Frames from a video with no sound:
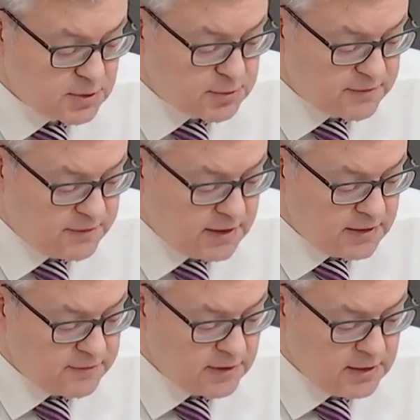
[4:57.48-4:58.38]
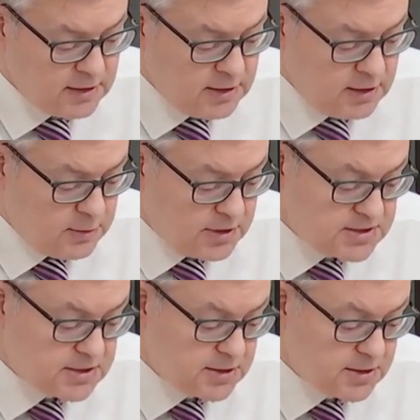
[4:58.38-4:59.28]
number five, we're
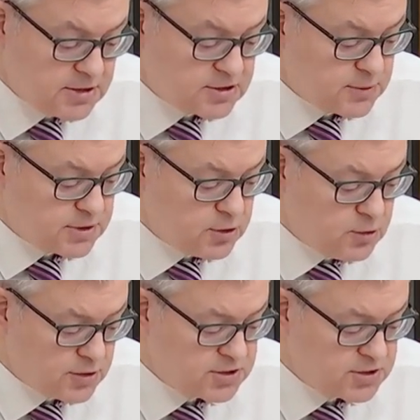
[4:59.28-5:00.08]
considering an instrument not